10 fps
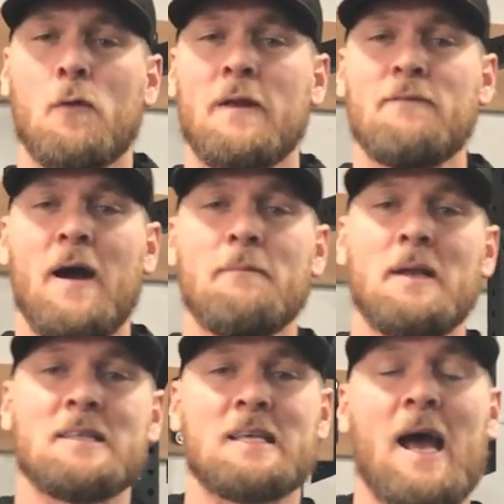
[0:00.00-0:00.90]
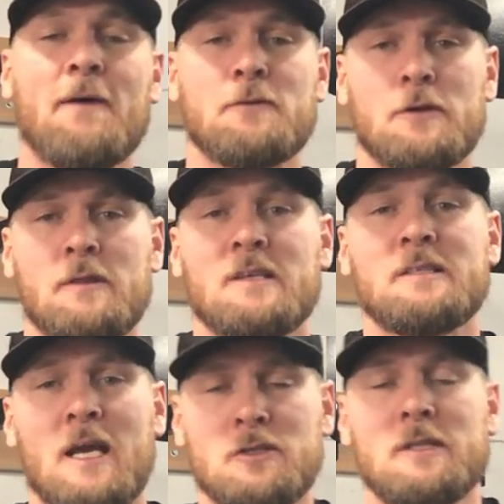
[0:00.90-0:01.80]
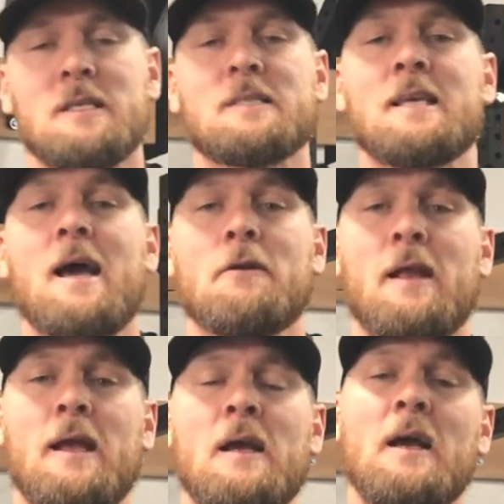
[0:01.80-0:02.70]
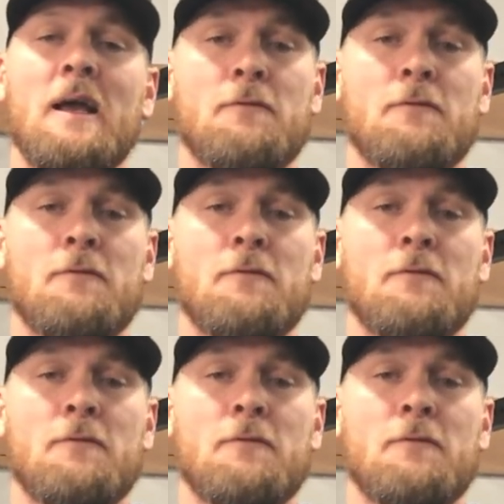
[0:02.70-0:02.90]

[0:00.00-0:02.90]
45 minutes after the session this Saturday